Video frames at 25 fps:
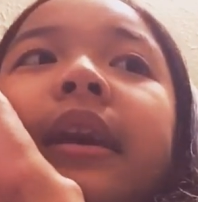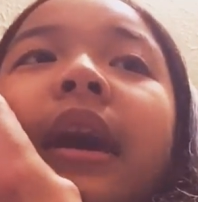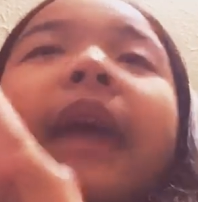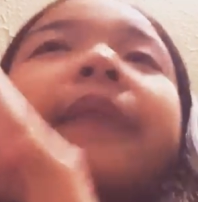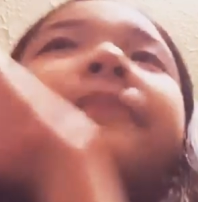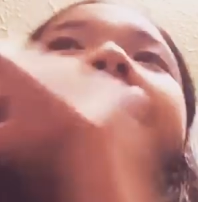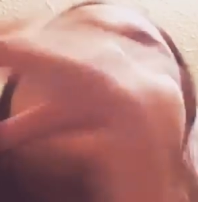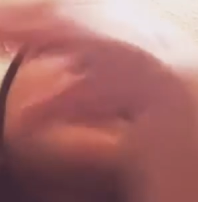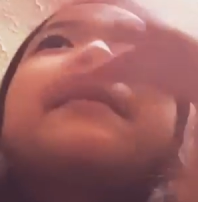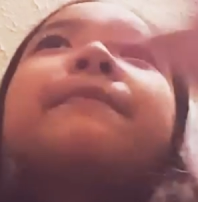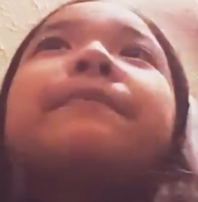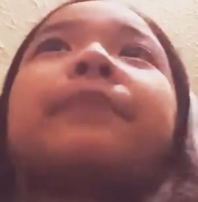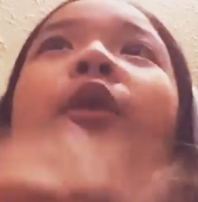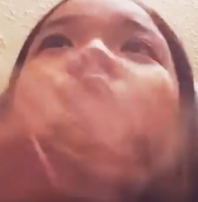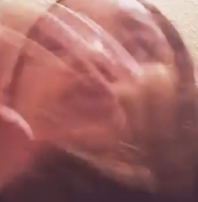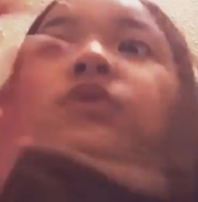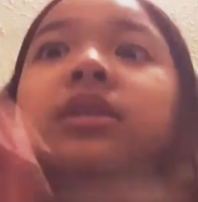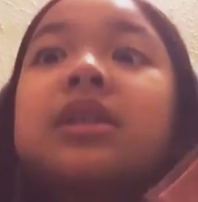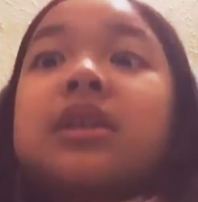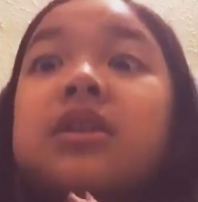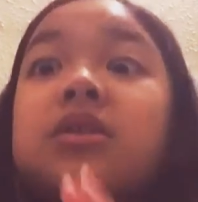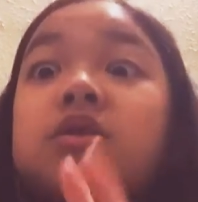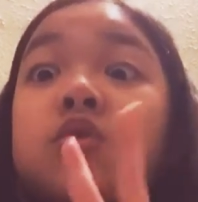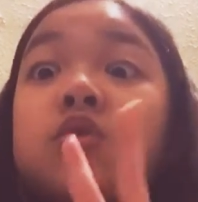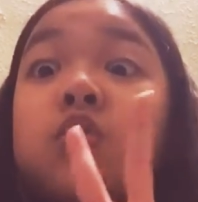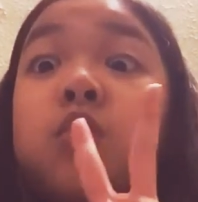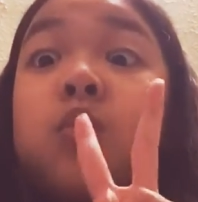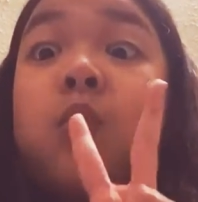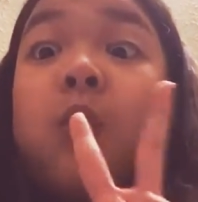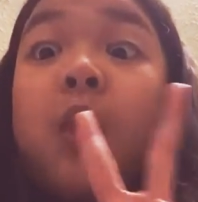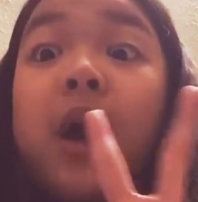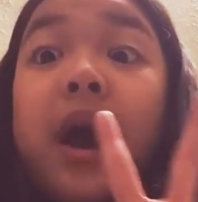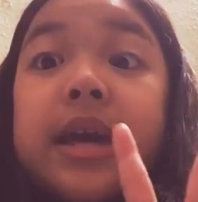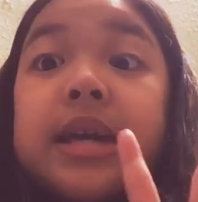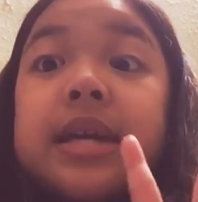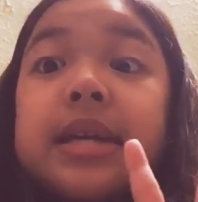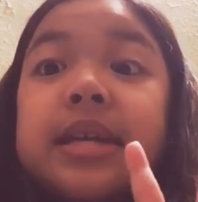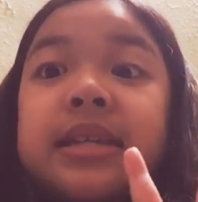I might post it
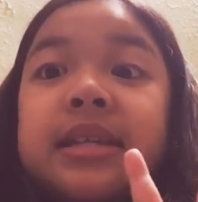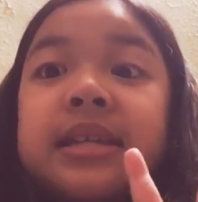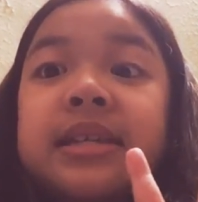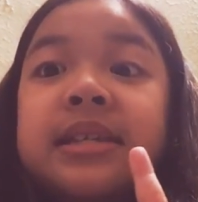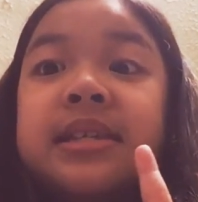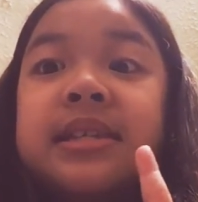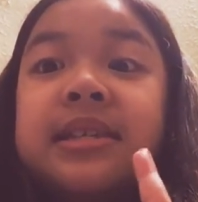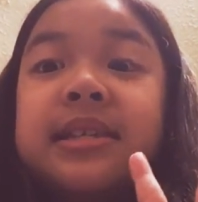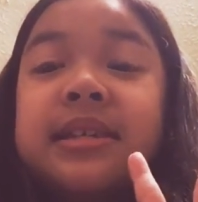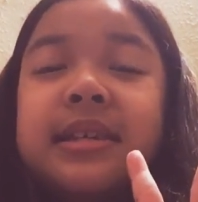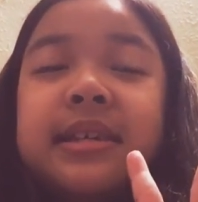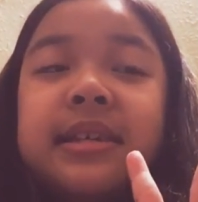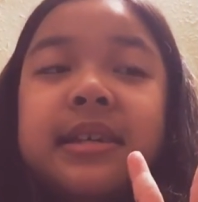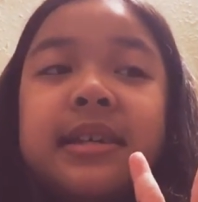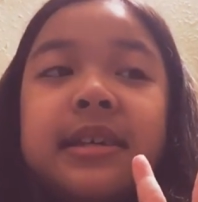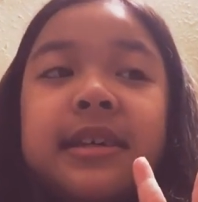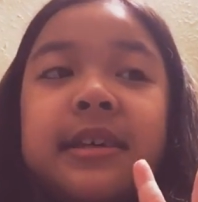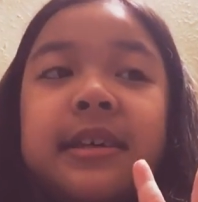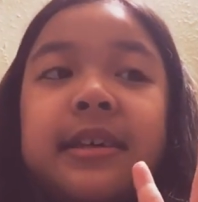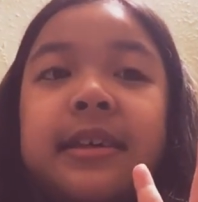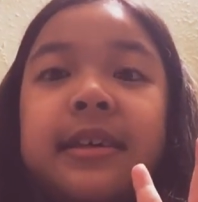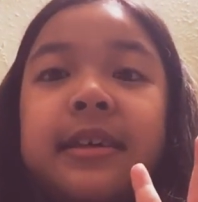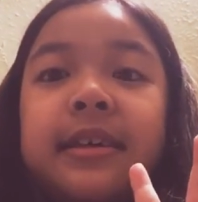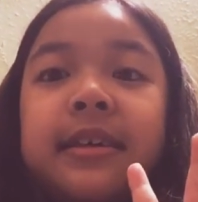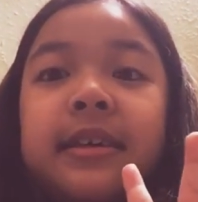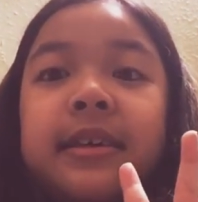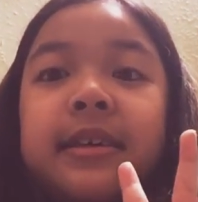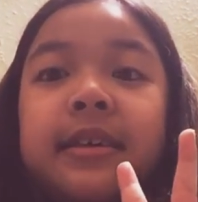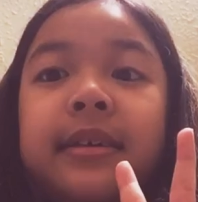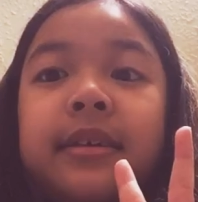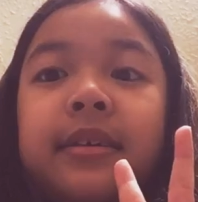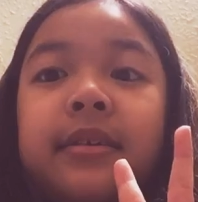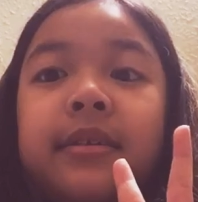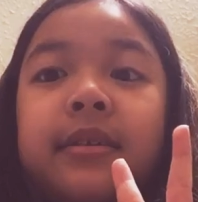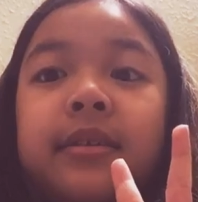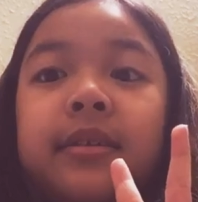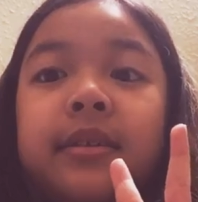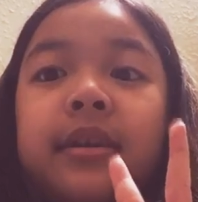twice
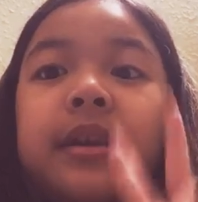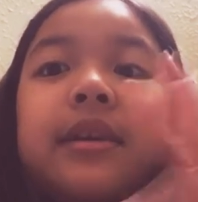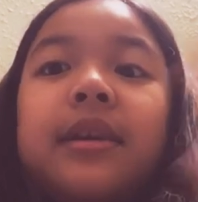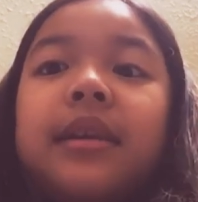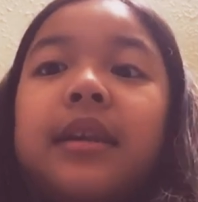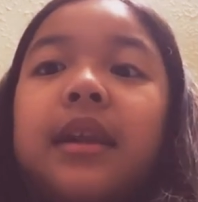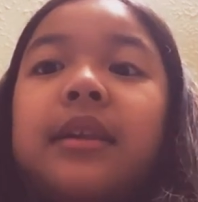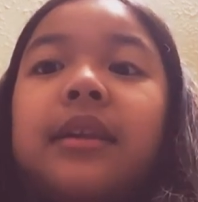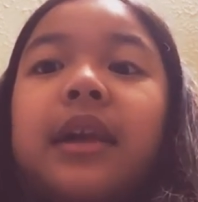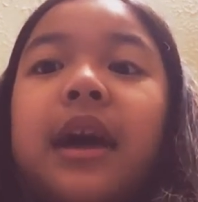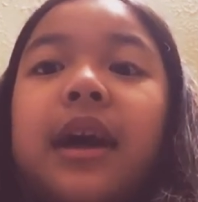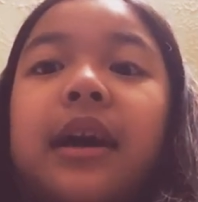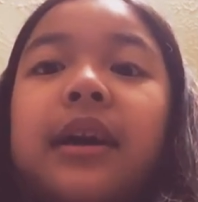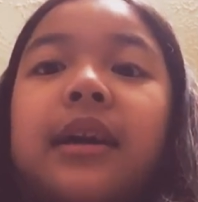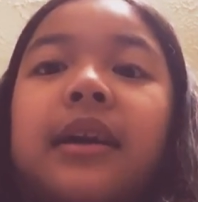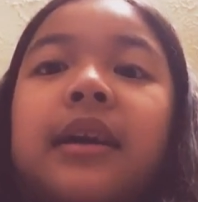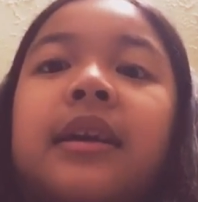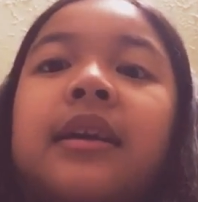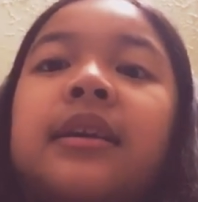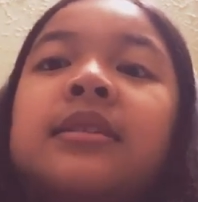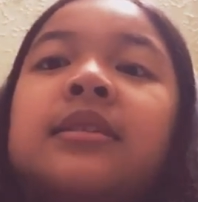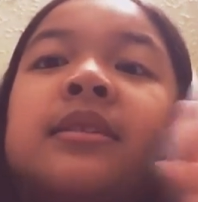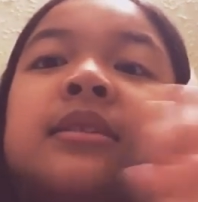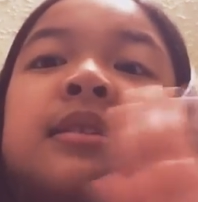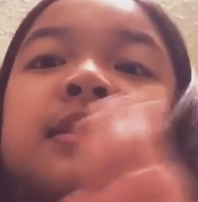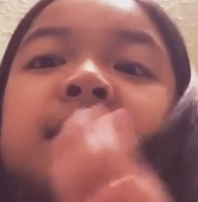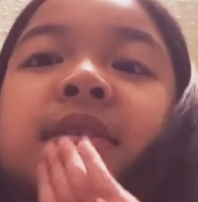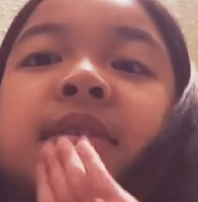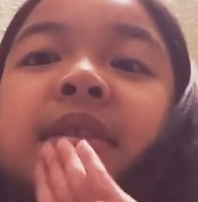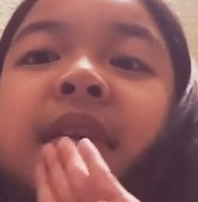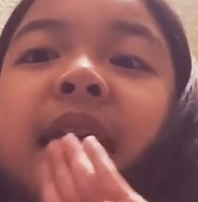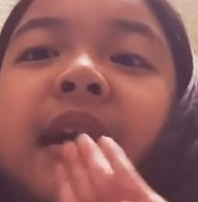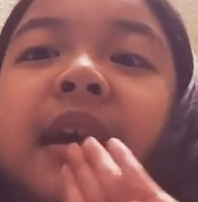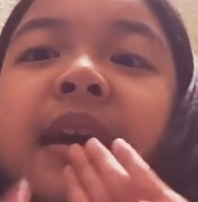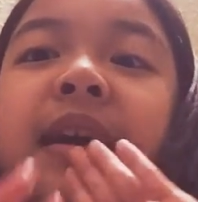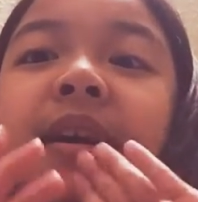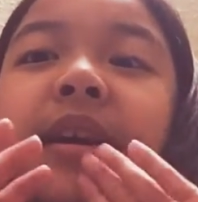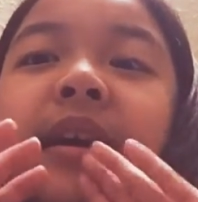and then like
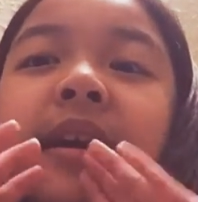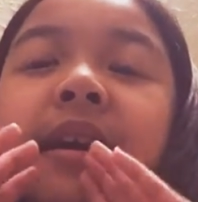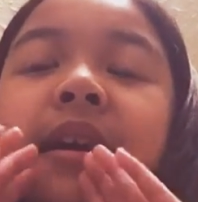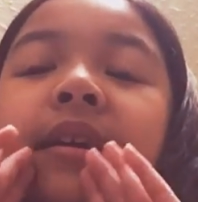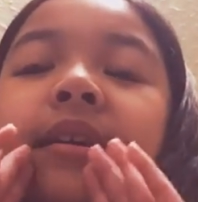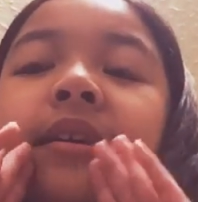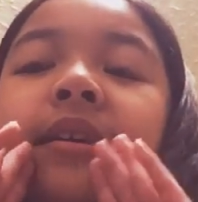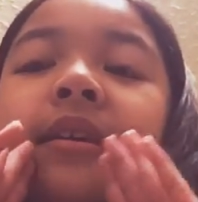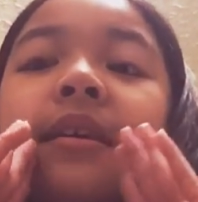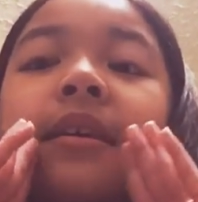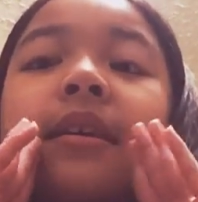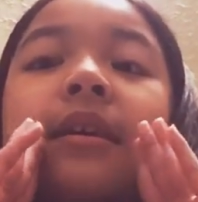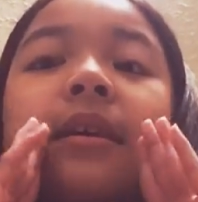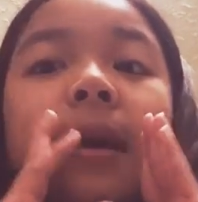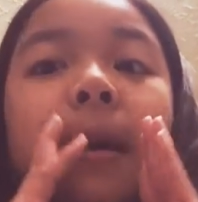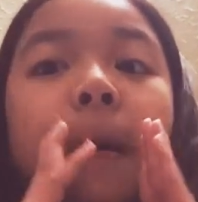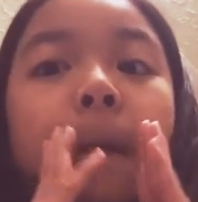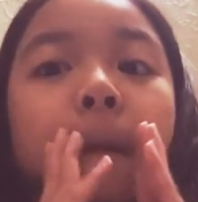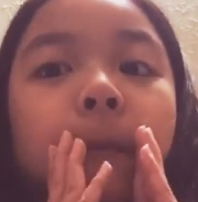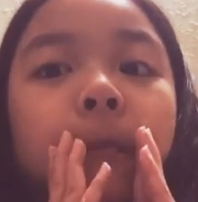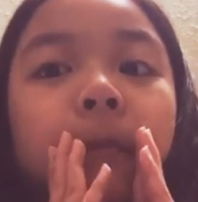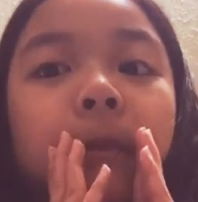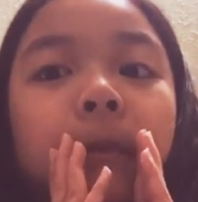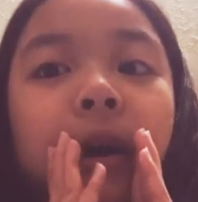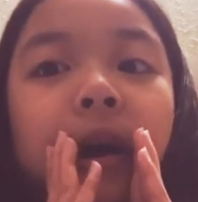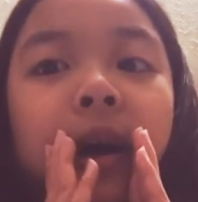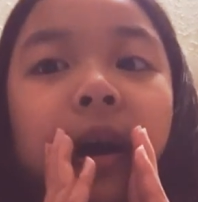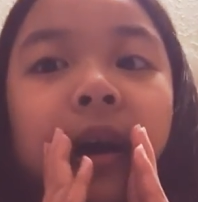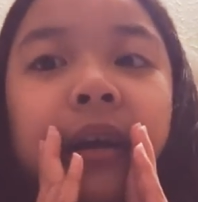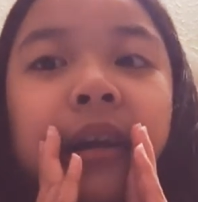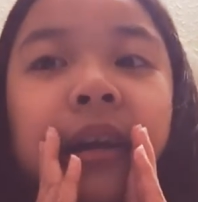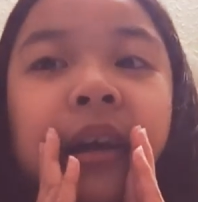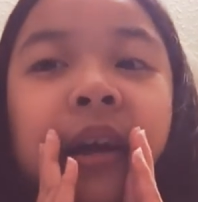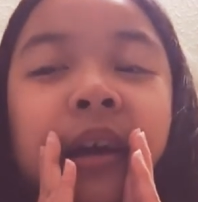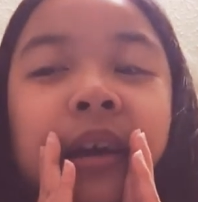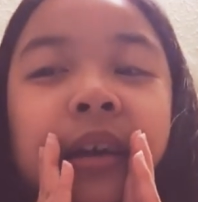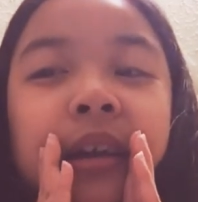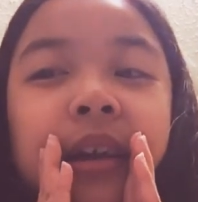say a
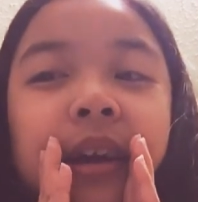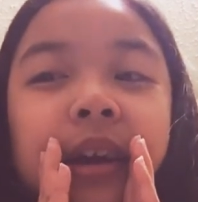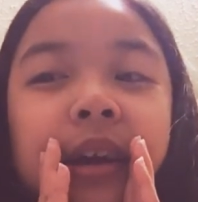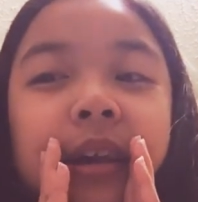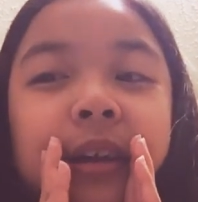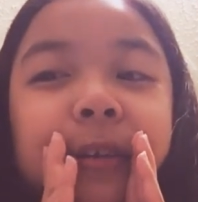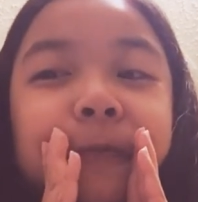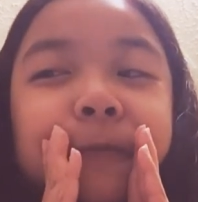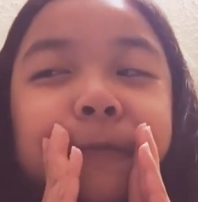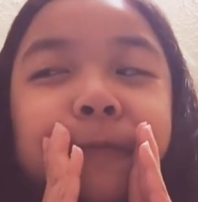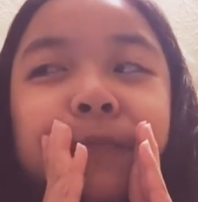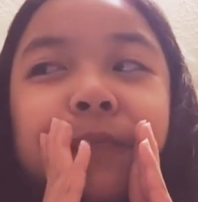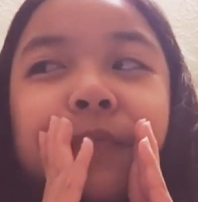hidden